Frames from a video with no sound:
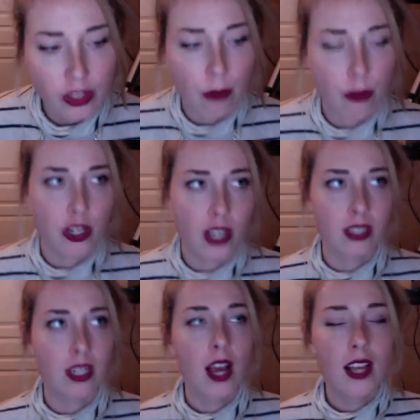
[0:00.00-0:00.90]
were just
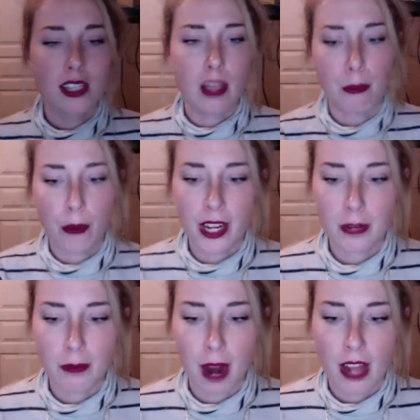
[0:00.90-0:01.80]
separated
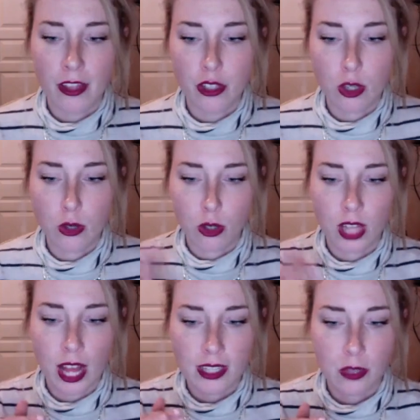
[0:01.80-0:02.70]
by the social
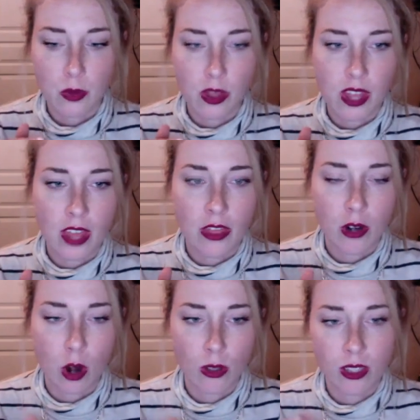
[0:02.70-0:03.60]
classes within their own
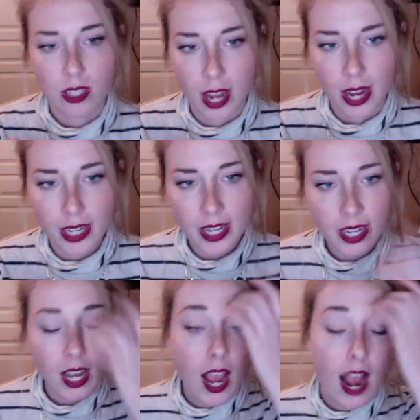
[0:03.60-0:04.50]
society,
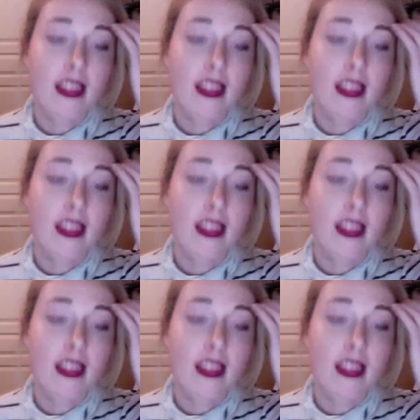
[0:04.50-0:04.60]
and they